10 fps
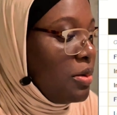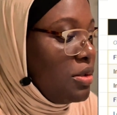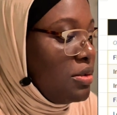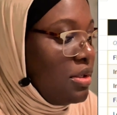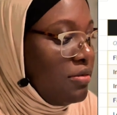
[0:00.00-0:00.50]
going
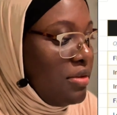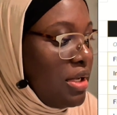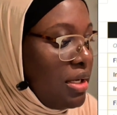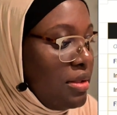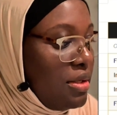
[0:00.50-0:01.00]
to leave it
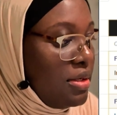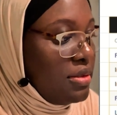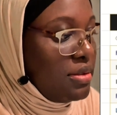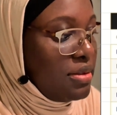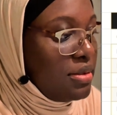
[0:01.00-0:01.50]
like
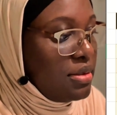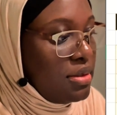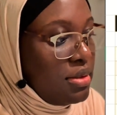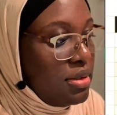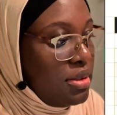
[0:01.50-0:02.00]
this.
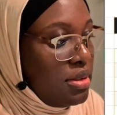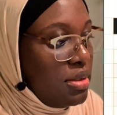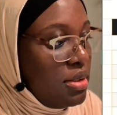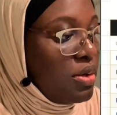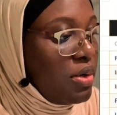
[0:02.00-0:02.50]

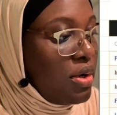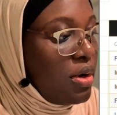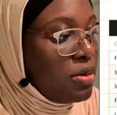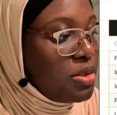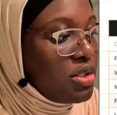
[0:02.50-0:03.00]
Your
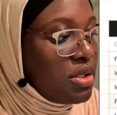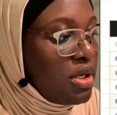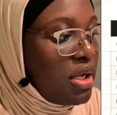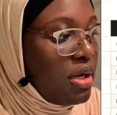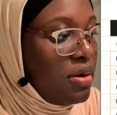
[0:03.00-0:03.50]
option
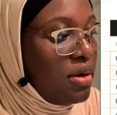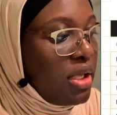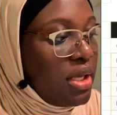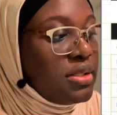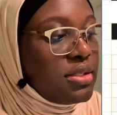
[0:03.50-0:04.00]
now
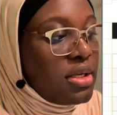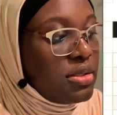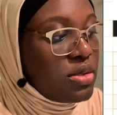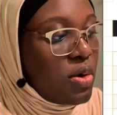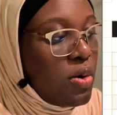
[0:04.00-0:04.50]
gets a
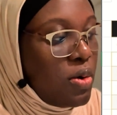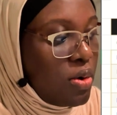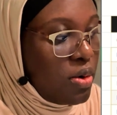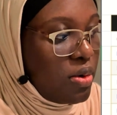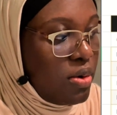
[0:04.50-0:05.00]

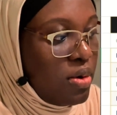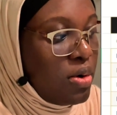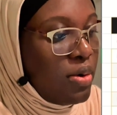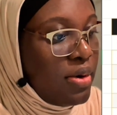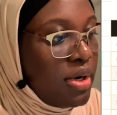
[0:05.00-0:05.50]
score
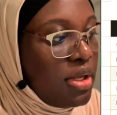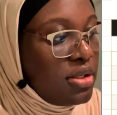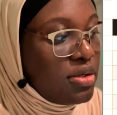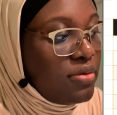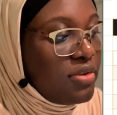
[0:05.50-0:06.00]
on each
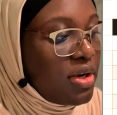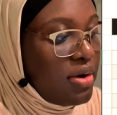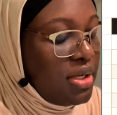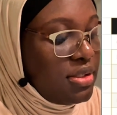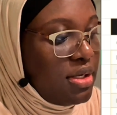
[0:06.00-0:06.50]
of the
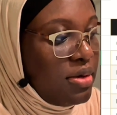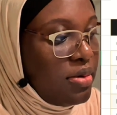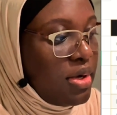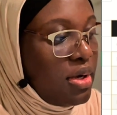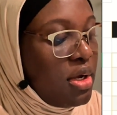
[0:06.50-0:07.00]

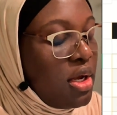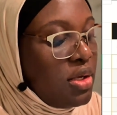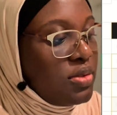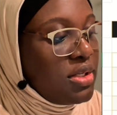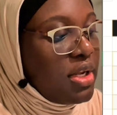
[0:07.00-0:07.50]
criteria.
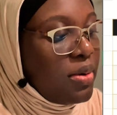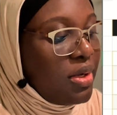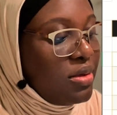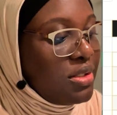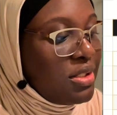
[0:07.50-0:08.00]
You see that we're
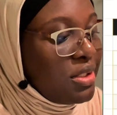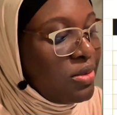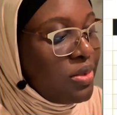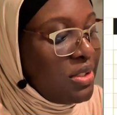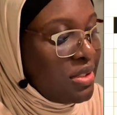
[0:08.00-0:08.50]
not dealing
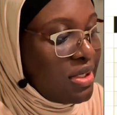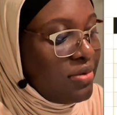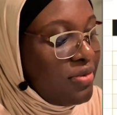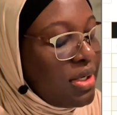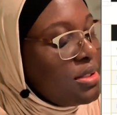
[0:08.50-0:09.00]
with
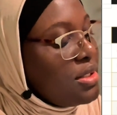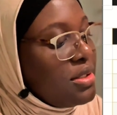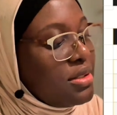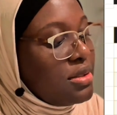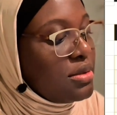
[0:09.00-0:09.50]

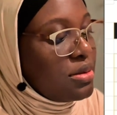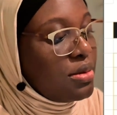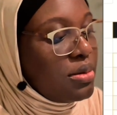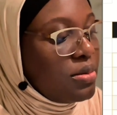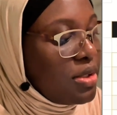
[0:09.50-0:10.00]
disadvantages
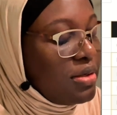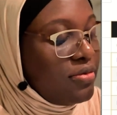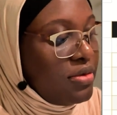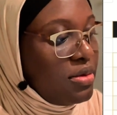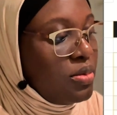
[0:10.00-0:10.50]
or
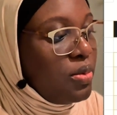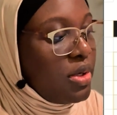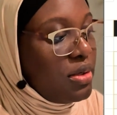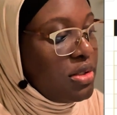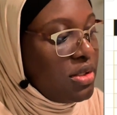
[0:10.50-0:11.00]
whatever.
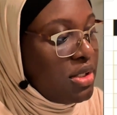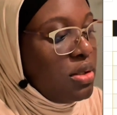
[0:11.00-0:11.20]
We're just